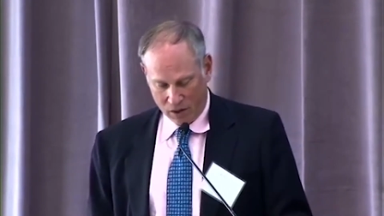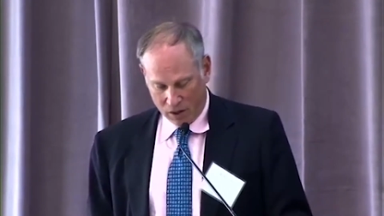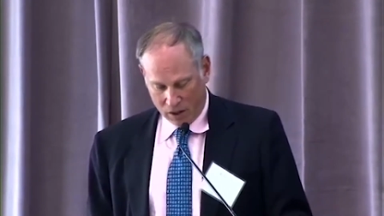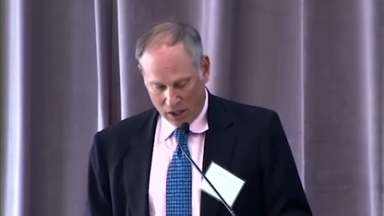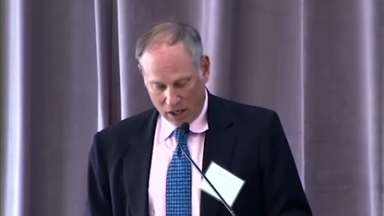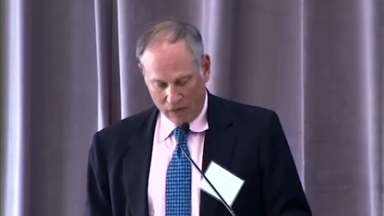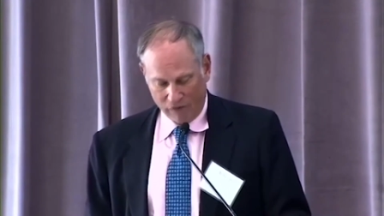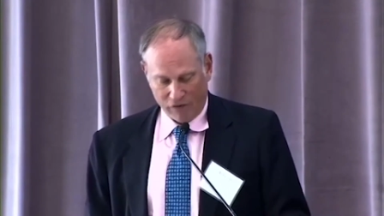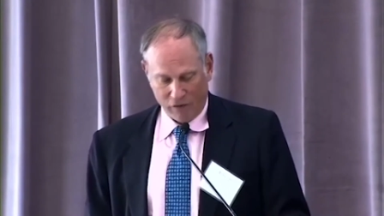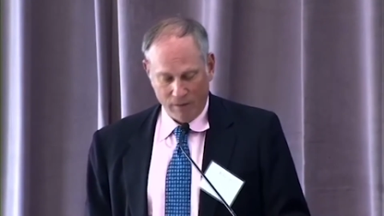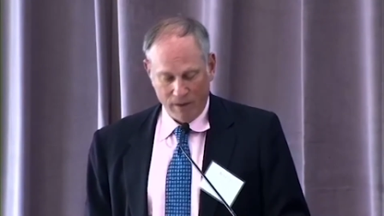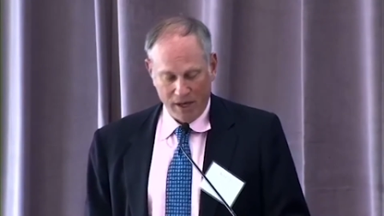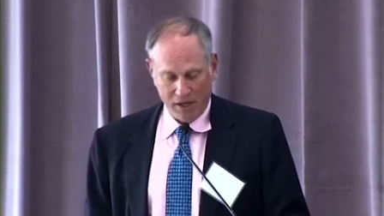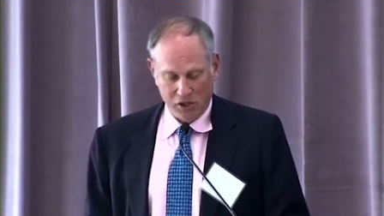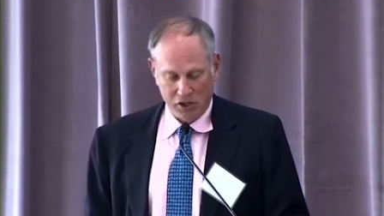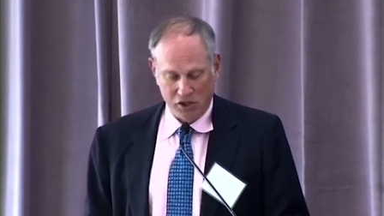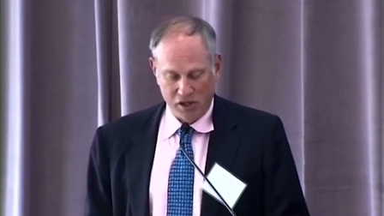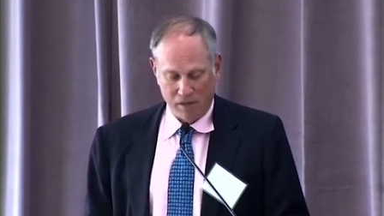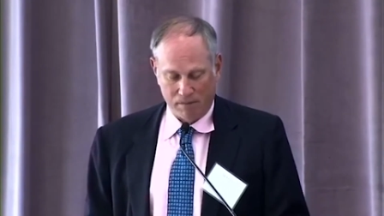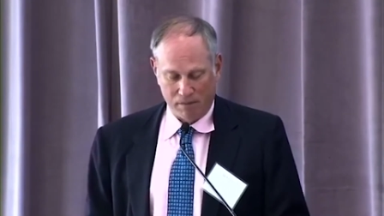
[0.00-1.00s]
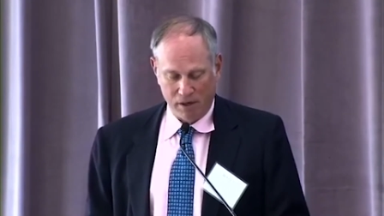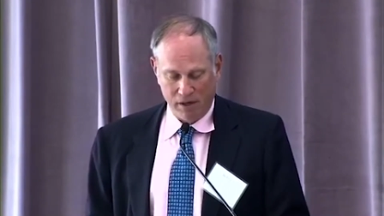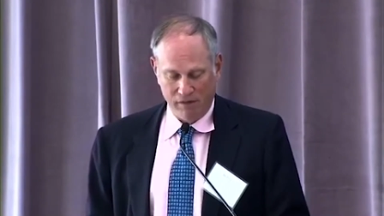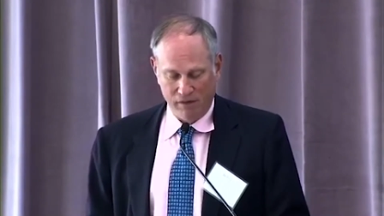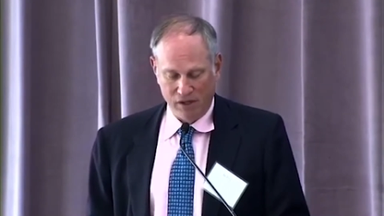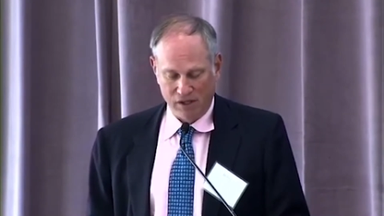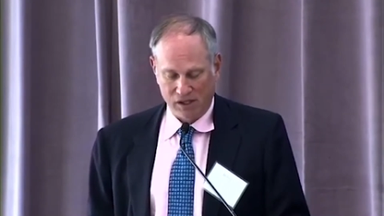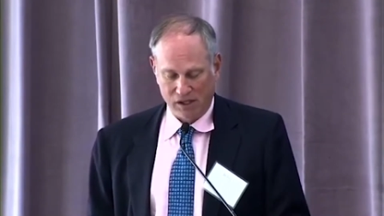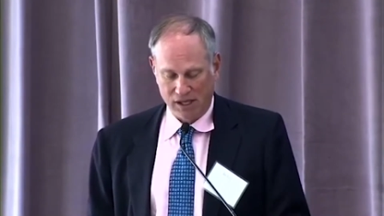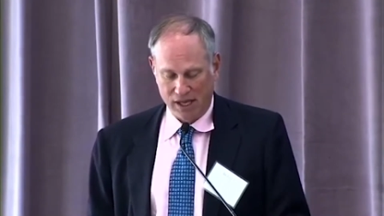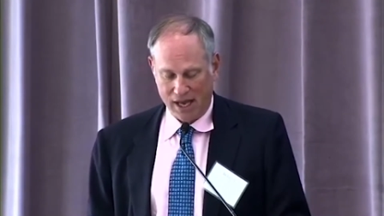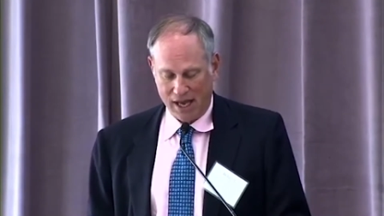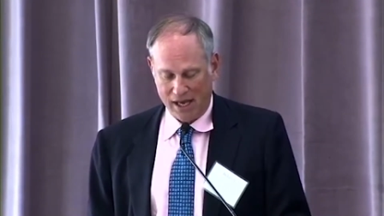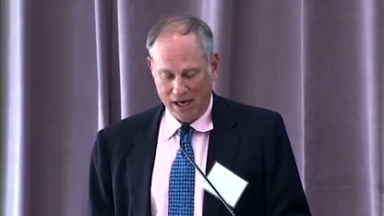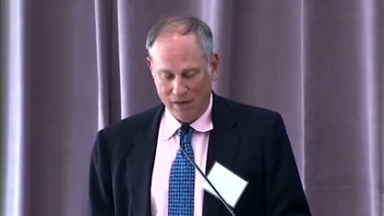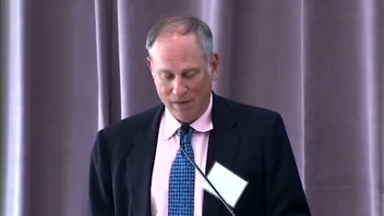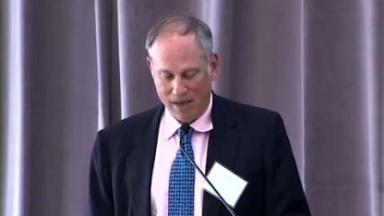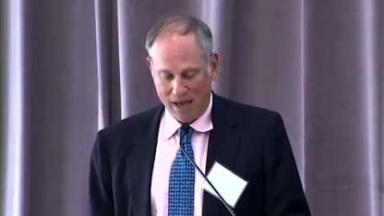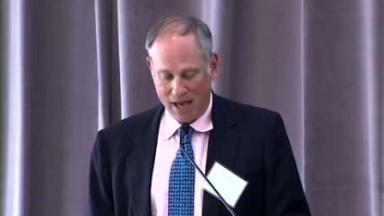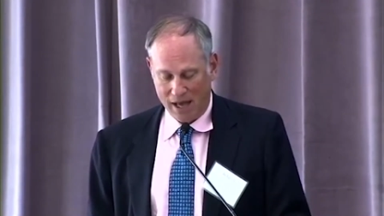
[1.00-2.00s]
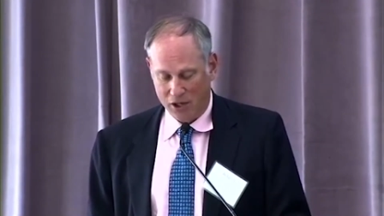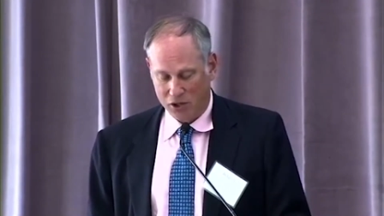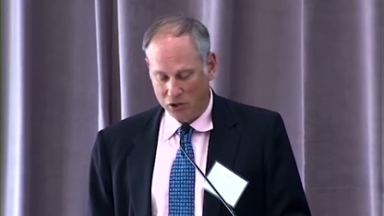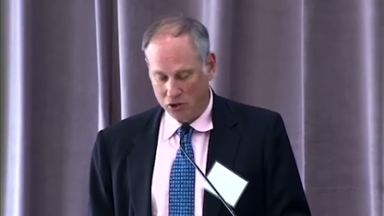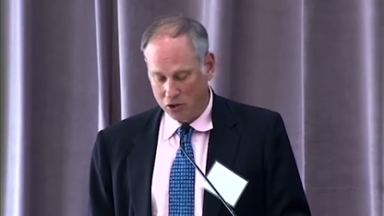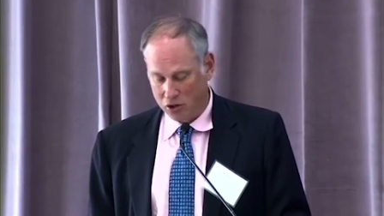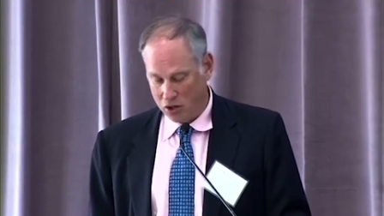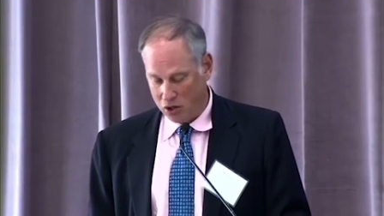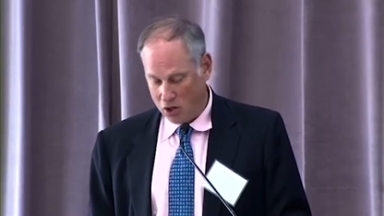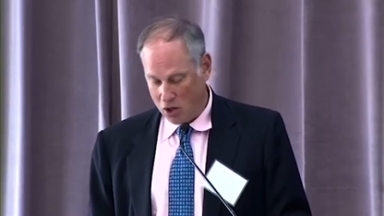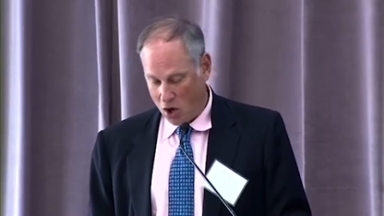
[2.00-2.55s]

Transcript: Information that previously had to be entered